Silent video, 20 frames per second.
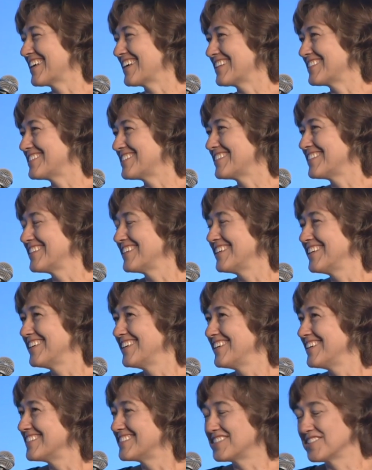
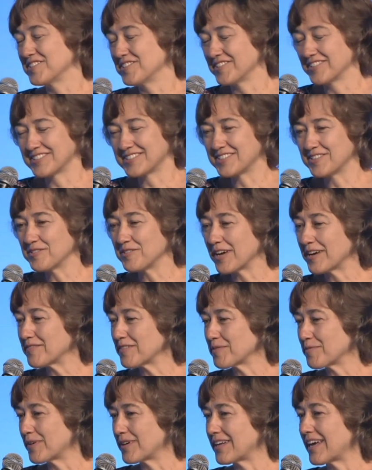Said to
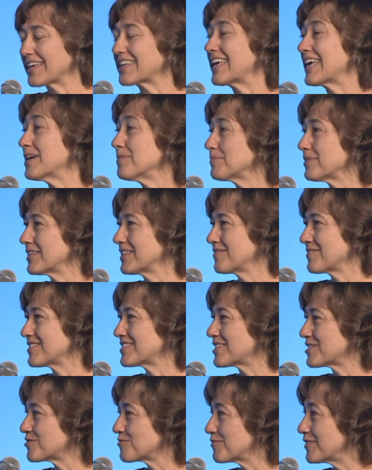everyone, I can't believe
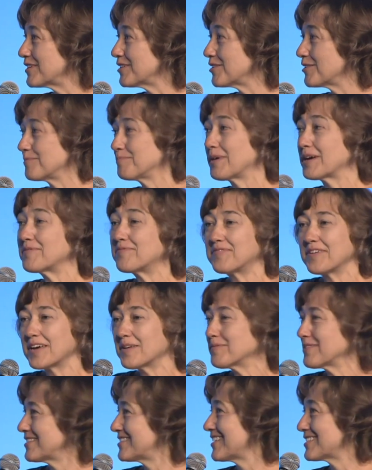this is real. My
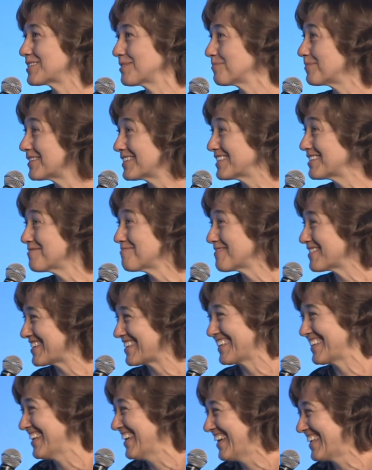family doesn't believe
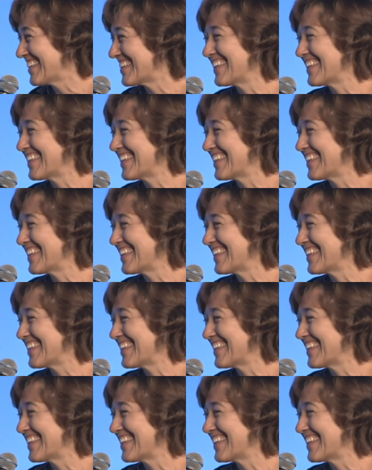me.